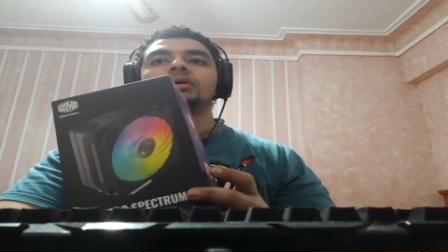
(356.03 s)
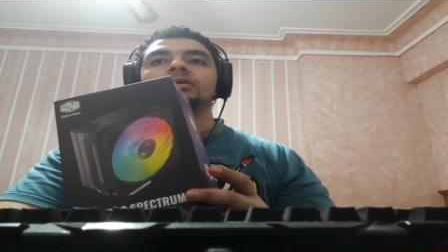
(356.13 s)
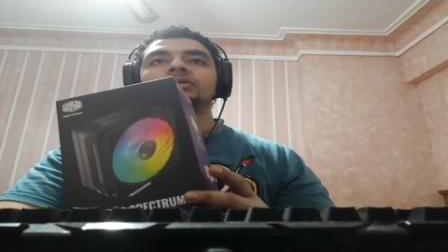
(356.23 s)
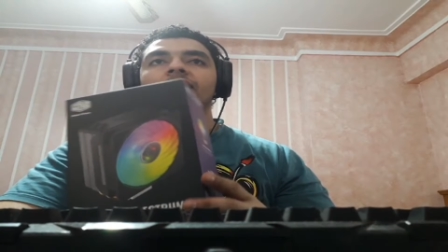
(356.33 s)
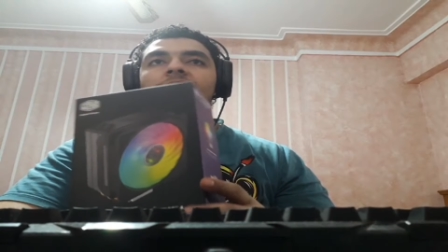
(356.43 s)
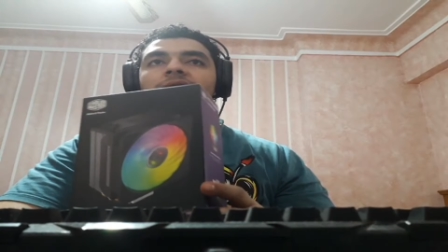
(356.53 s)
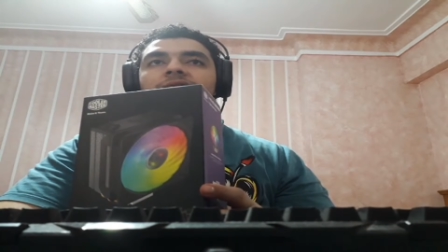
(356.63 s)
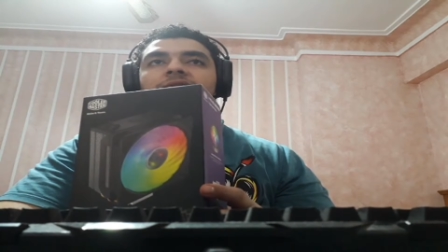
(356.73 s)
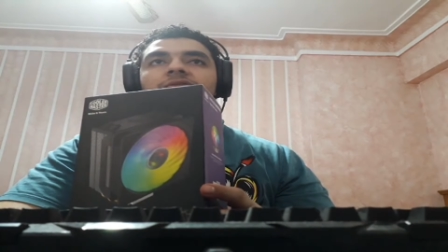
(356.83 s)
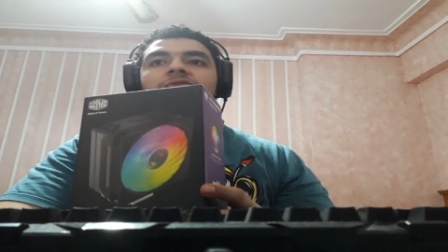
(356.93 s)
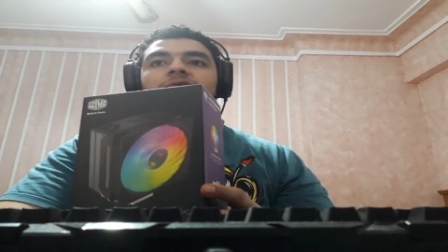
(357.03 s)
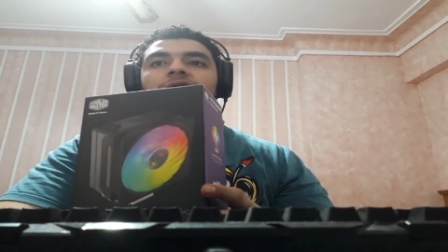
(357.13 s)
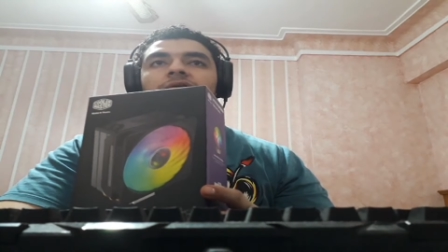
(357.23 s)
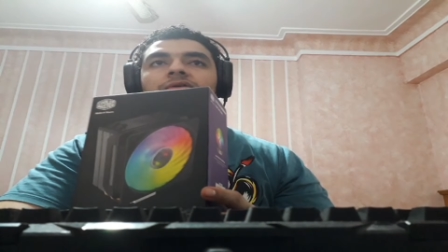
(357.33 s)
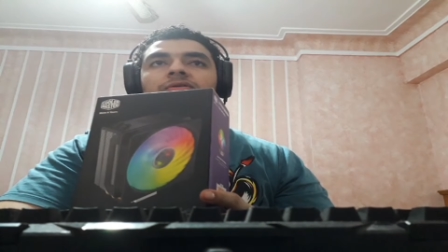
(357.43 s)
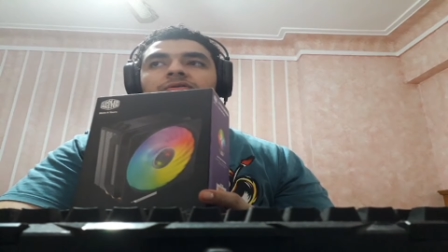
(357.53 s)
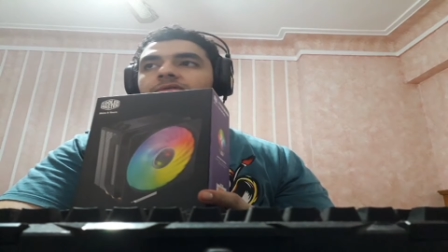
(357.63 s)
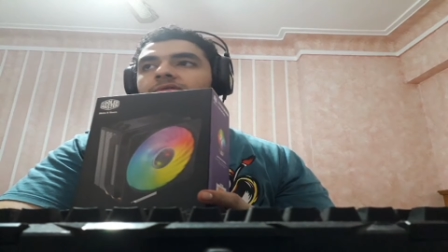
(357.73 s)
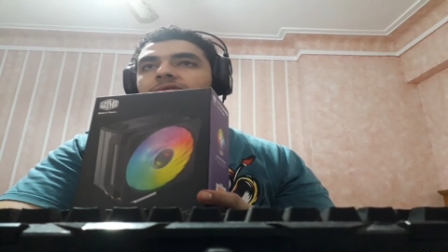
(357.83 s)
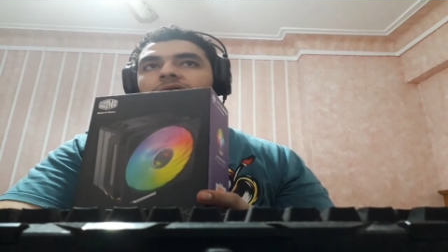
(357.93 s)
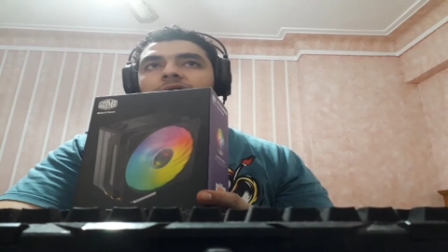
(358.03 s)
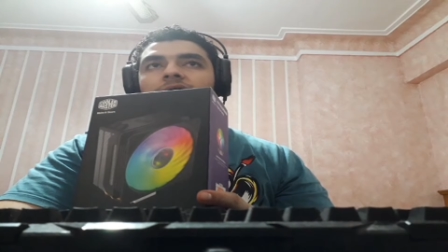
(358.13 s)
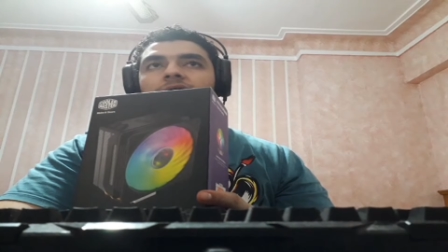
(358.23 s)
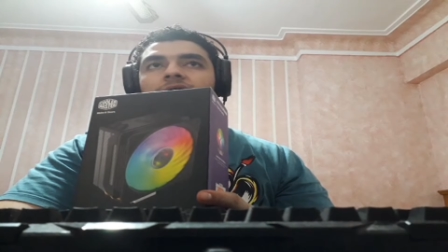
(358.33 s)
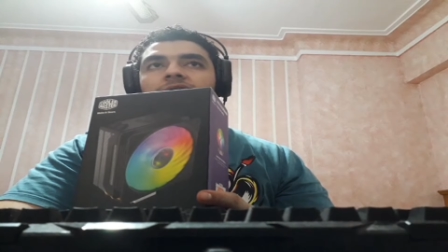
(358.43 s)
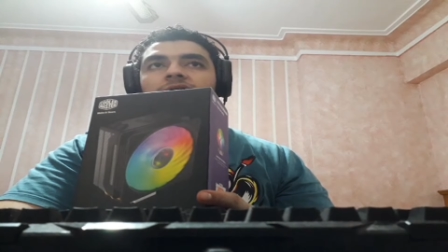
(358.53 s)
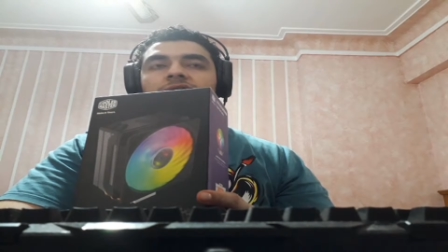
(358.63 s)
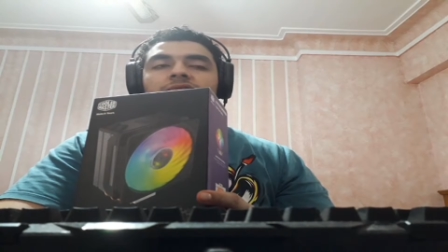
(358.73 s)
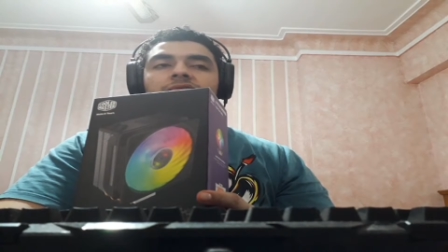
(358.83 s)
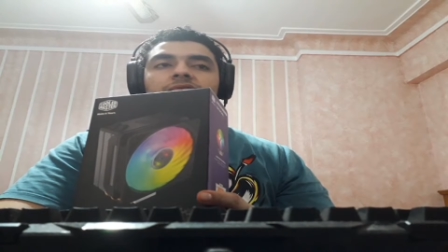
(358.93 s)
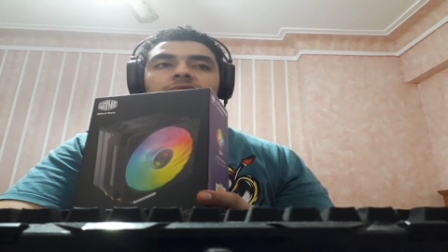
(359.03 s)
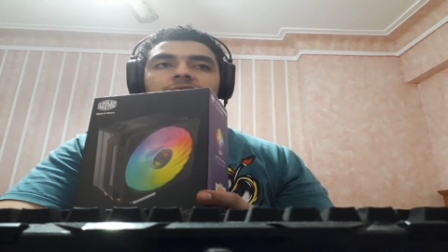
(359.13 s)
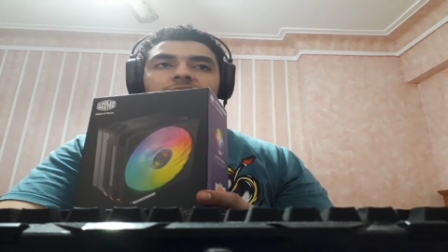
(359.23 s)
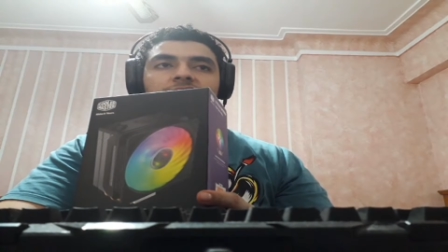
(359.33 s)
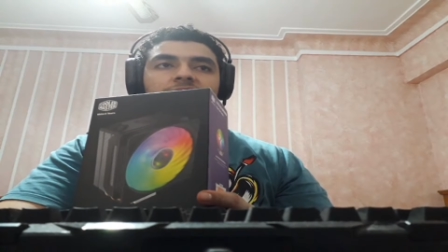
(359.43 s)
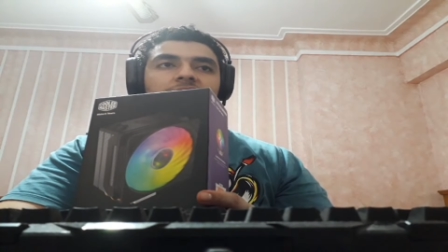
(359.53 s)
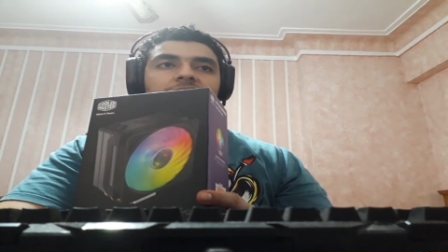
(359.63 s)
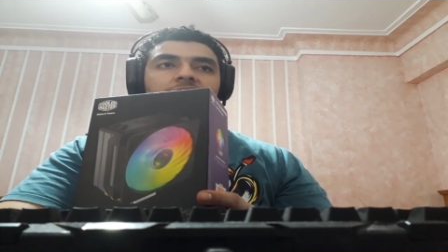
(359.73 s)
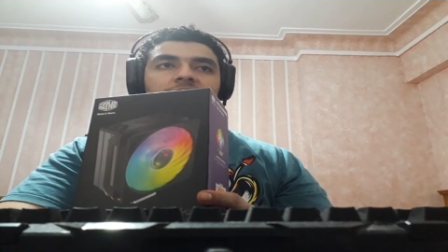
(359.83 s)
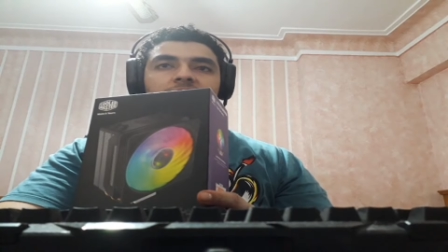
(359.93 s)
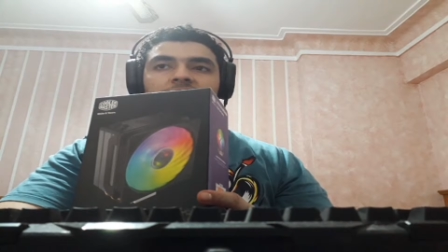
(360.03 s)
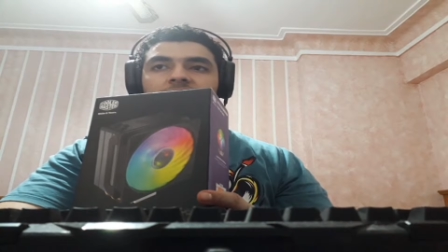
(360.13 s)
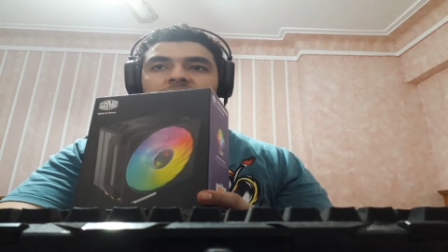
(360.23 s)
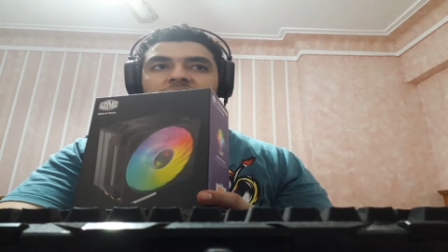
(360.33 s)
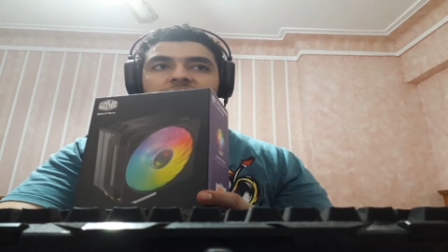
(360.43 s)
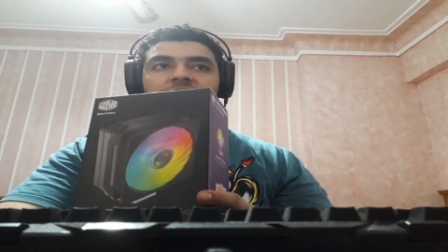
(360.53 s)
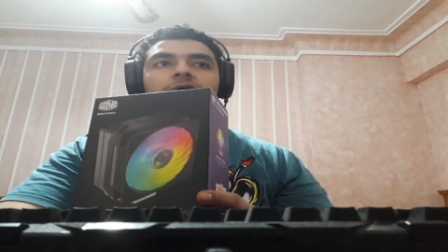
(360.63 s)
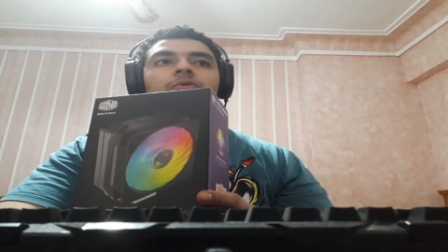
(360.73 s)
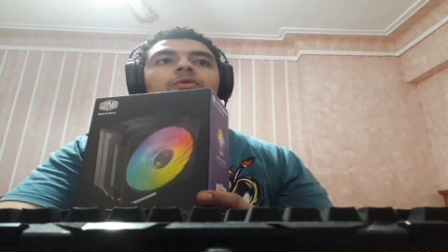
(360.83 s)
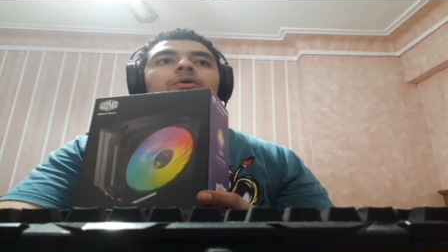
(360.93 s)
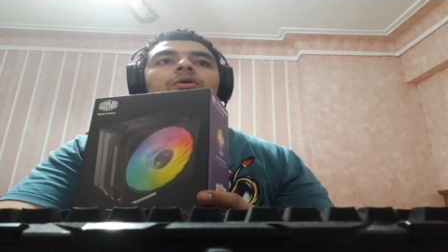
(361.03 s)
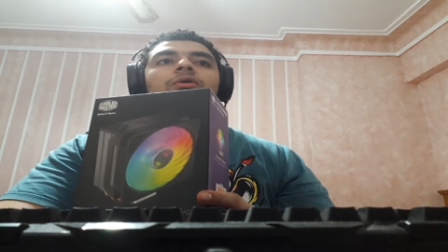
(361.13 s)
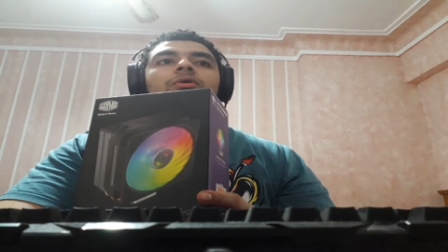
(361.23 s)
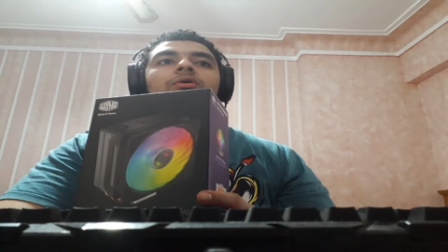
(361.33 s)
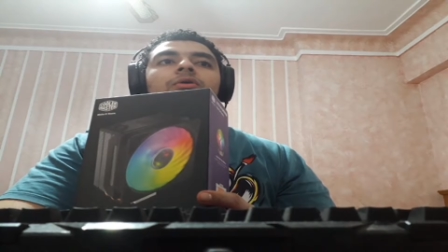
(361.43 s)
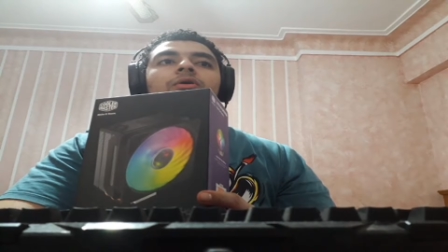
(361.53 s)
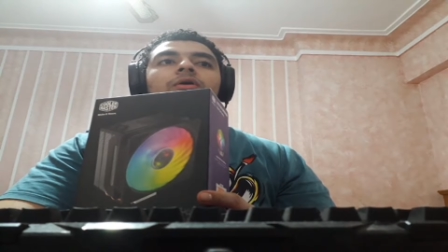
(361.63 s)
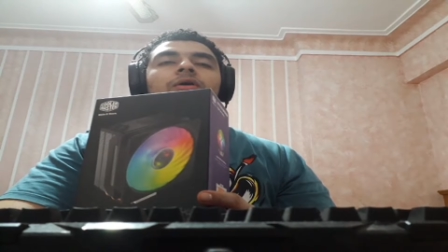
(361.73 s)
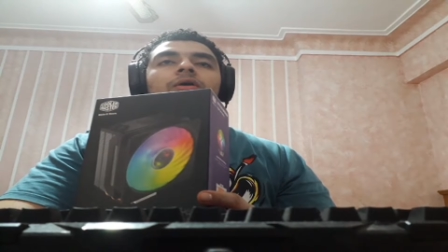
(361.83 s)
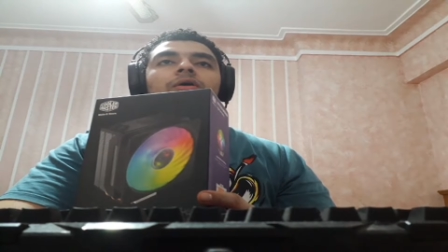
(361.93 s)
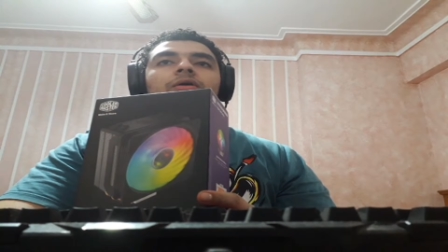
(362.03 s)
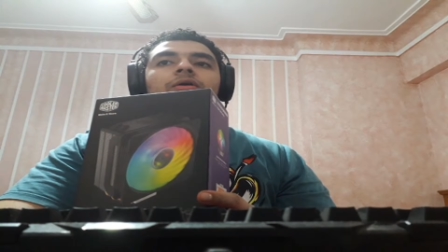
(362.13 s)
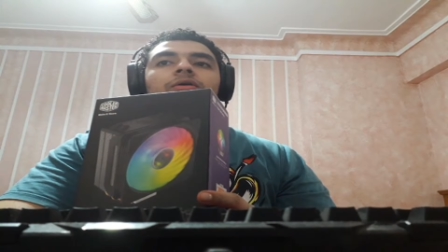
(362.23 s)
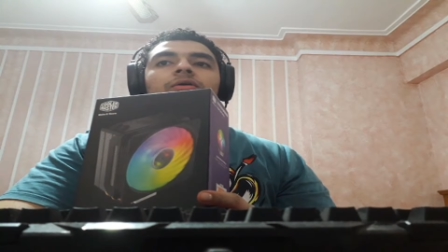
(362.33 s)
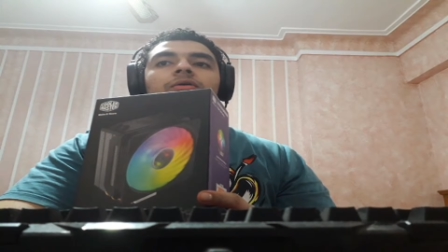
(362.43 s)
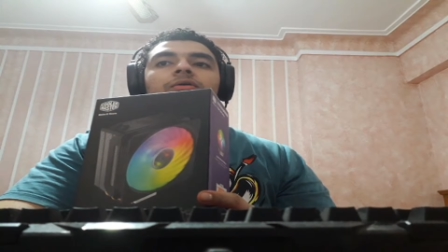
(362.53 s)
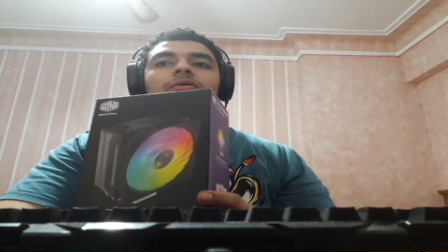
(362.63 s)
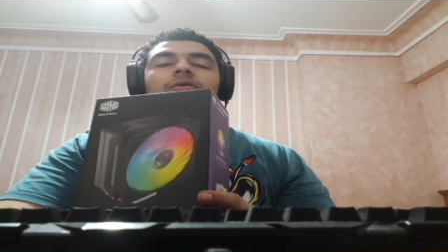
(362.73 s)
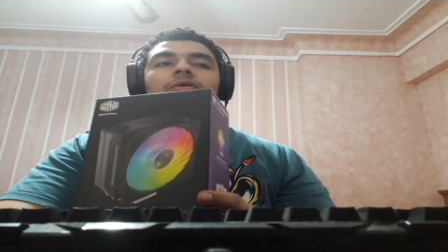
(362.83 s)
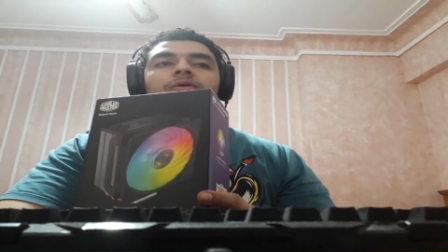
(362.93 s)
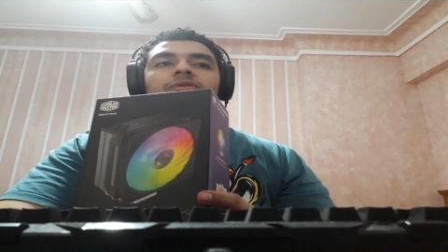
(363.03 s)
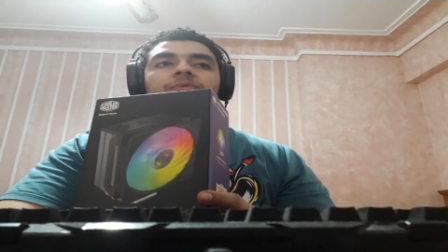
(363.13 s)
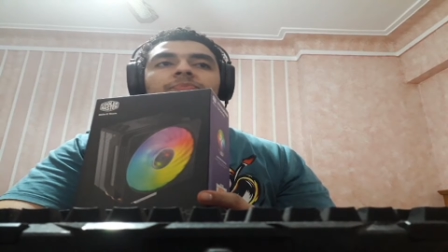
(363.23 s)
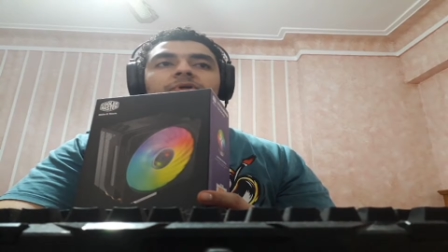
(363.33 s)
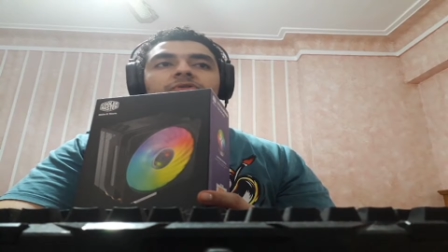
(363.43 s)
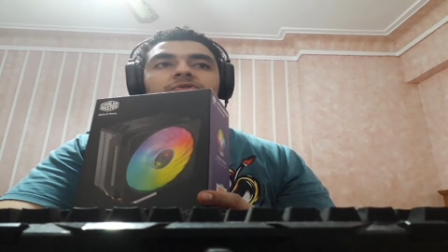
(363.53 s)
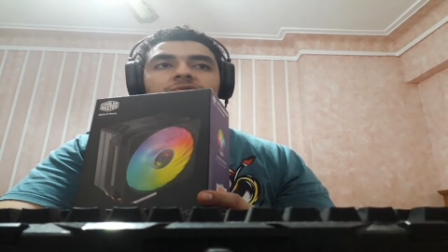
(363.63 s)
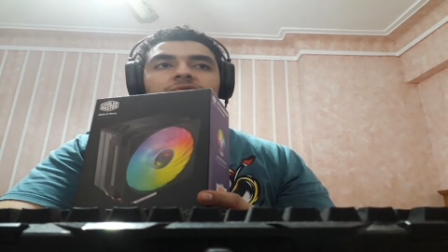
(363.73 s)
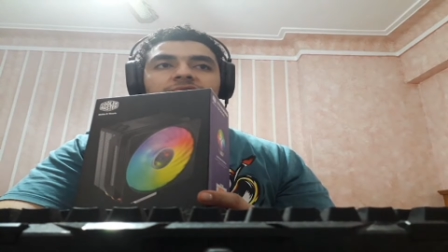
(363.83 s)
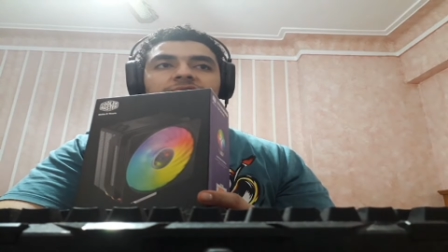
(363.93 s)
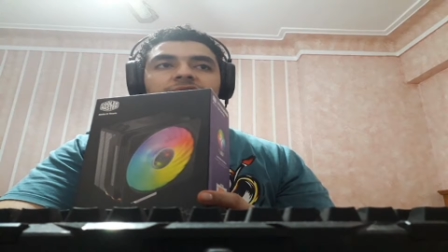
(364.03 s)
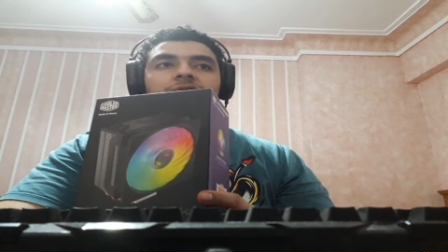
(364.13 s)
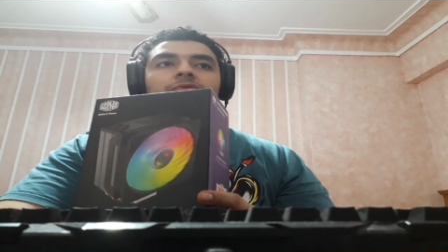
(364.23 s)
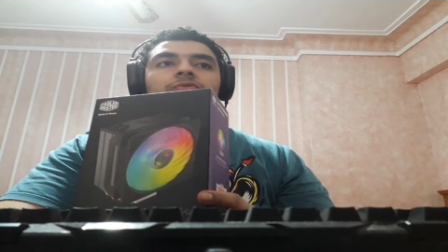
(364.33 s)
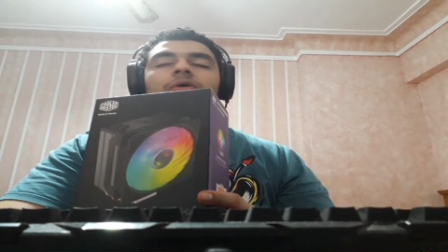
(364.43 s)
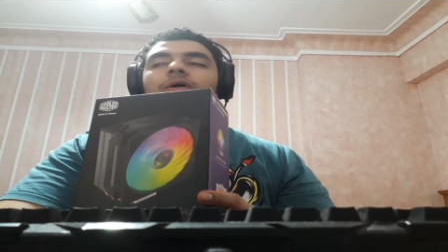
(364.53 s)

the LED sorry uh, just notice that at the end of the video uh, or the part 2 of the video